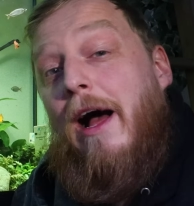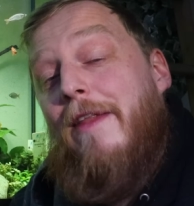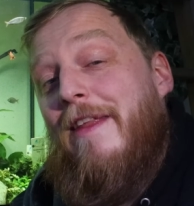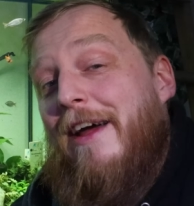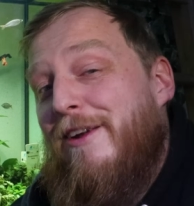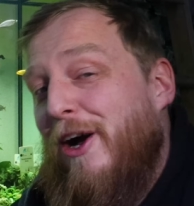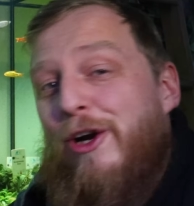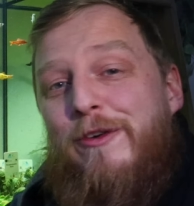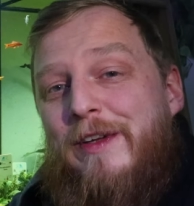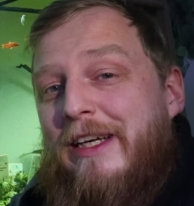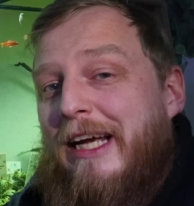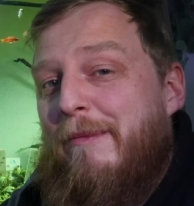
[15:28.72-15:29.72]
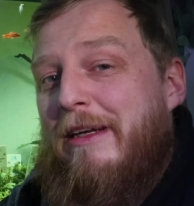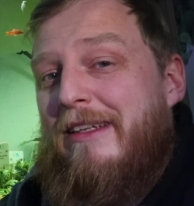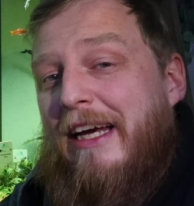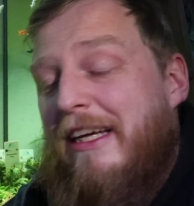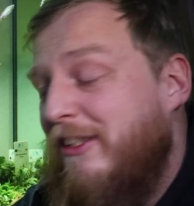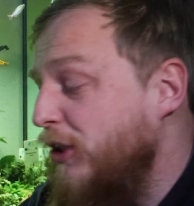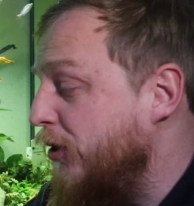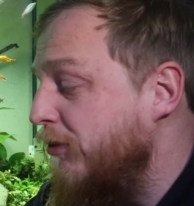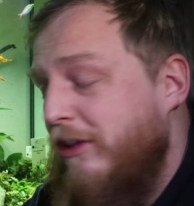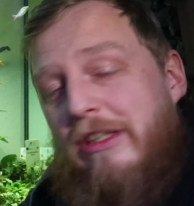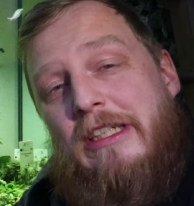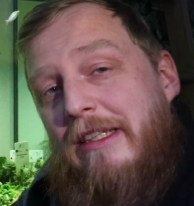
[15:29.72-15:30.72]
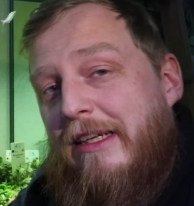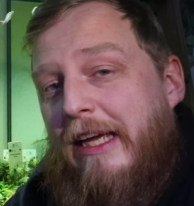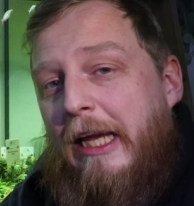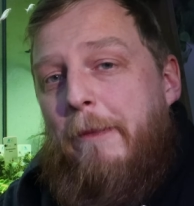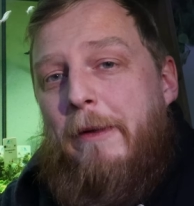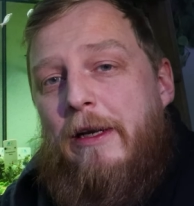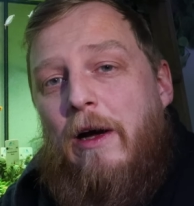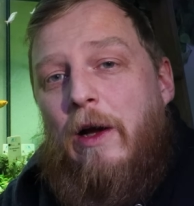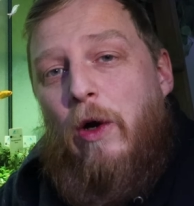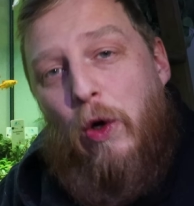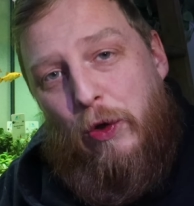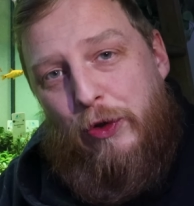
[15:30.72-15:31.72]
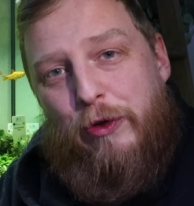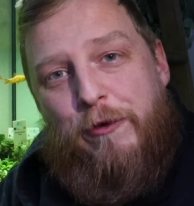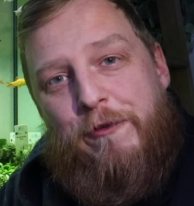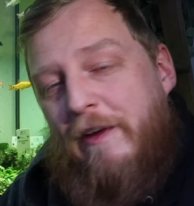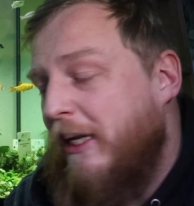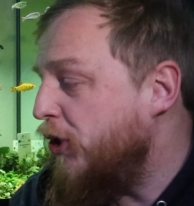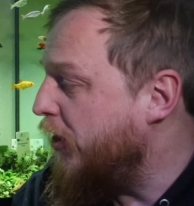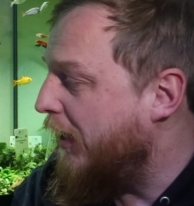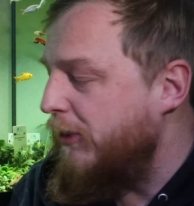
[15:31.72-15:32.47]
And then over the coming days, you just need to keep an eye on your fish